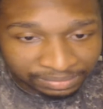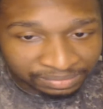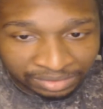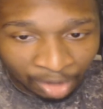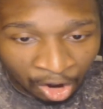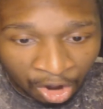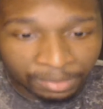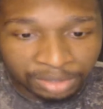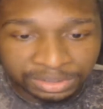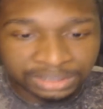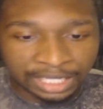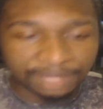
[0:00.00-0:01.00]

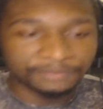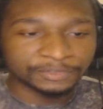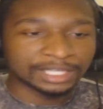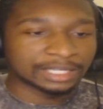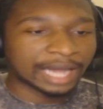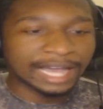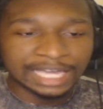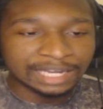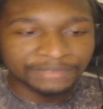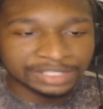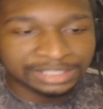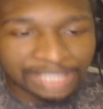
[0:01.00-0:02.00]
Homo sapien. I can't
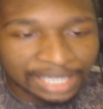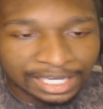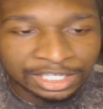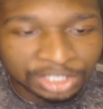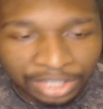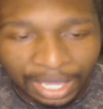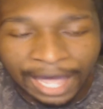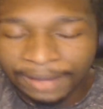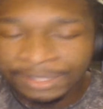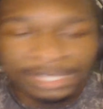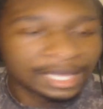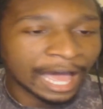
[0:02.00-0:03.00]
even say
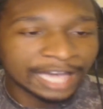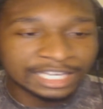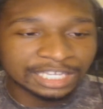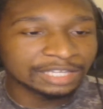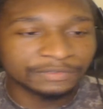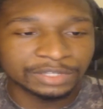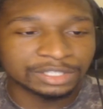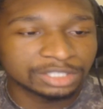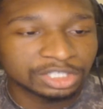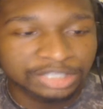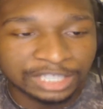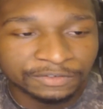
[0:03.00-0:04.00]
I can't
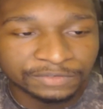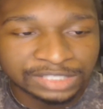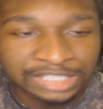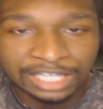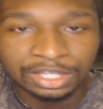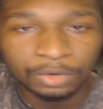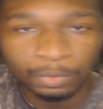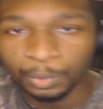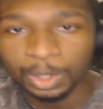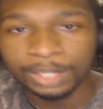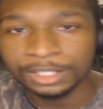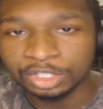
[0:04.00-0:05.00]
even say the
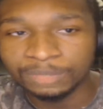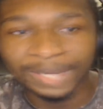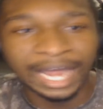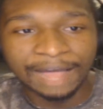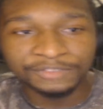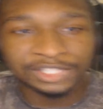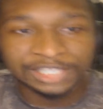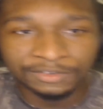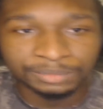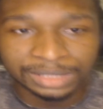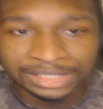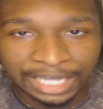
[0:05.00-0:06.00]
word human. I have to give
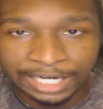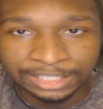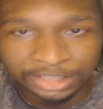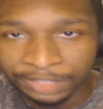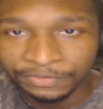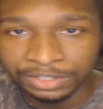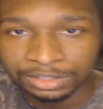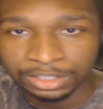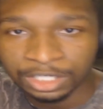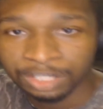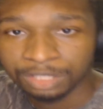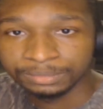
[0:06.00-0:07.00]
him the scientific
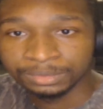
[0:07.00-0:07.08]
term.